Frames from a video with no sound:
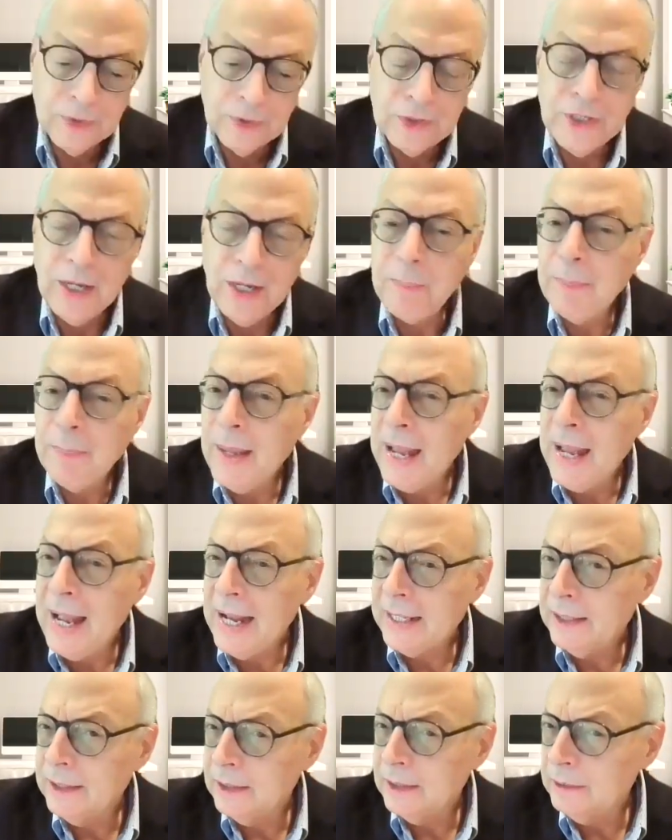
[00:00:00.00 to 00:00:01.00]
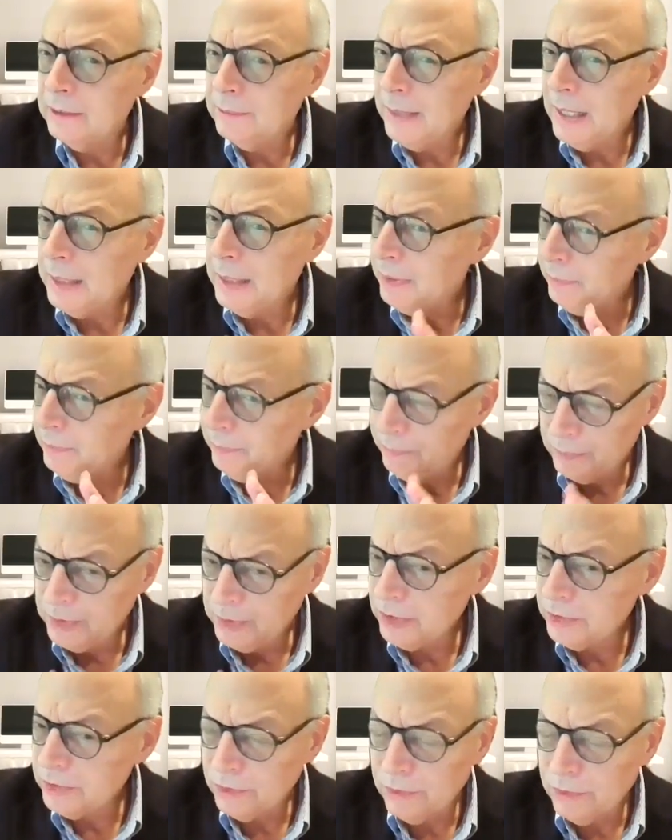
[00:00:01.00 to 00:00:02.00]
step back and maybe
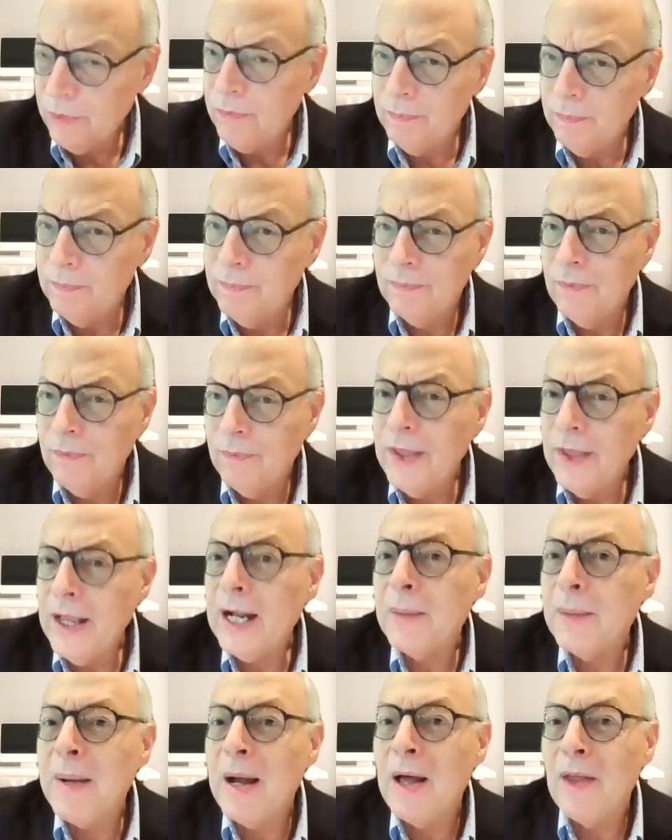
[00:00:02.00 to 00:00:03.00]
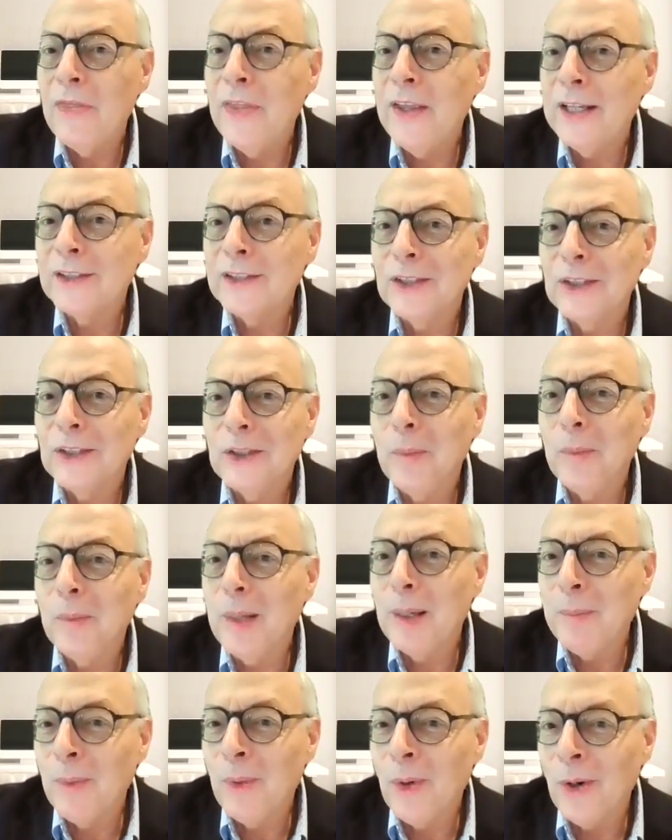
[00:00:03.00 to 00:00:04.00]
just think about things a little
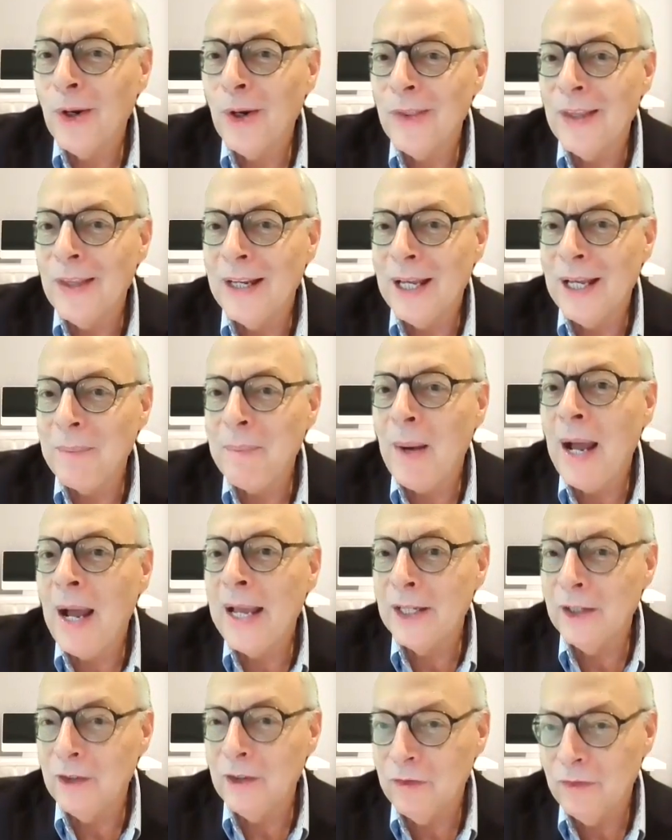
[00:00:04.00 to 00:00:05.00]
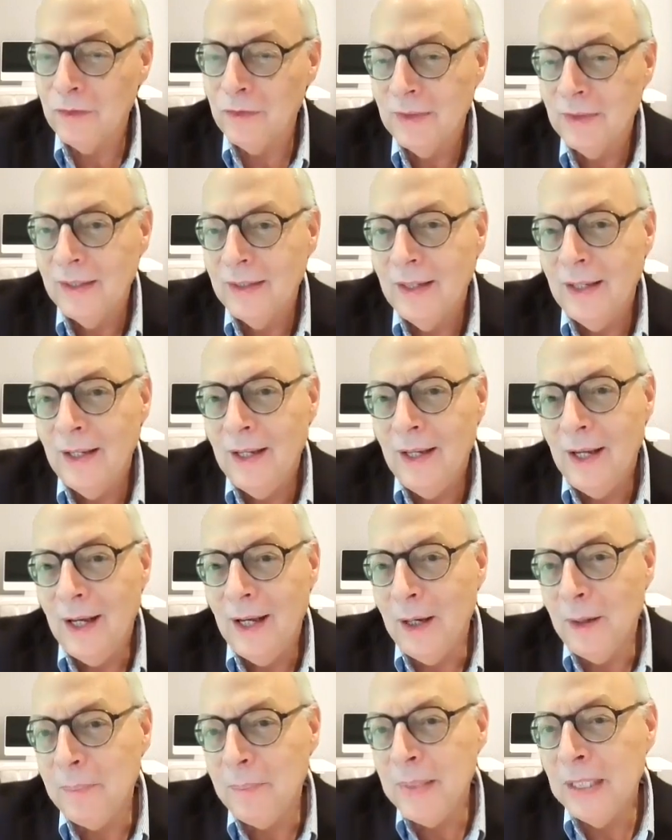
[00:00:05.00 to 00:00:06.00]
bit more than I might have
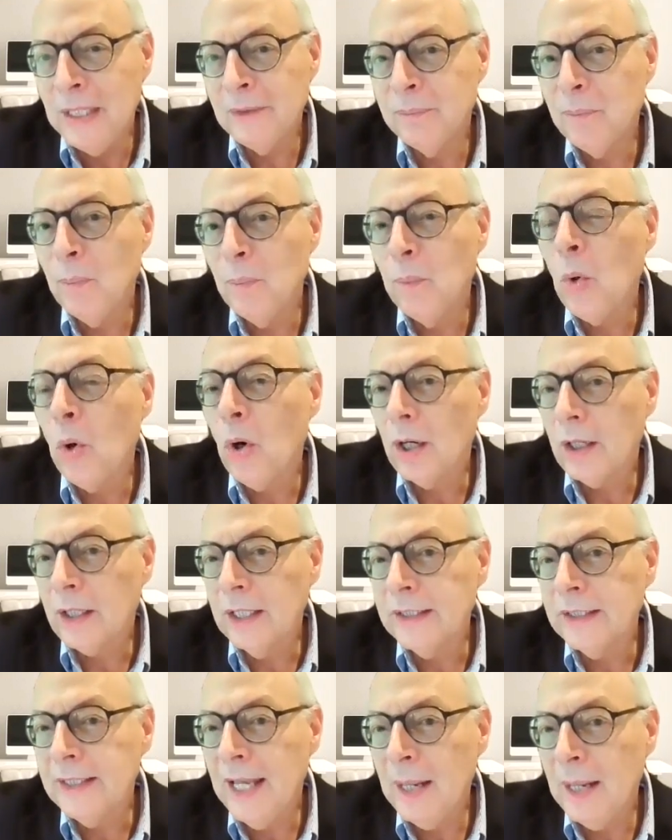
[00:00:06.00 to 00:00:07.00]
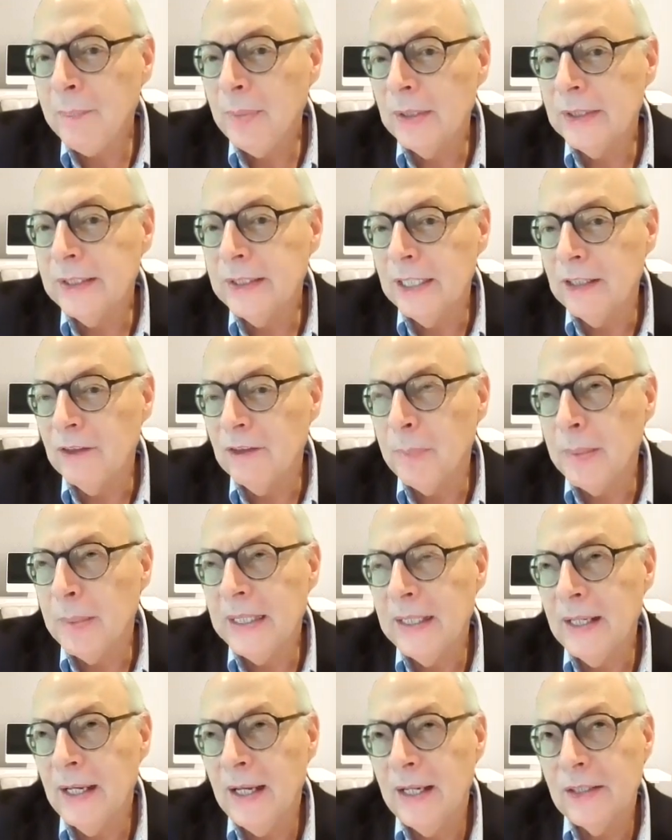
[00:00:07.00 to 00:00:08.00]
been more contemplative,
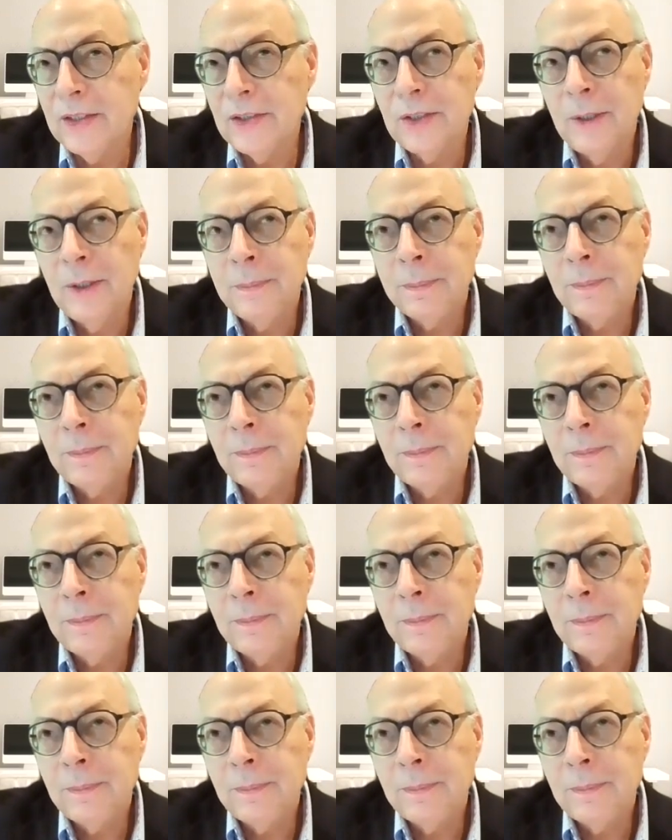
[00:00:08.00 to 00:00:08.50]
because,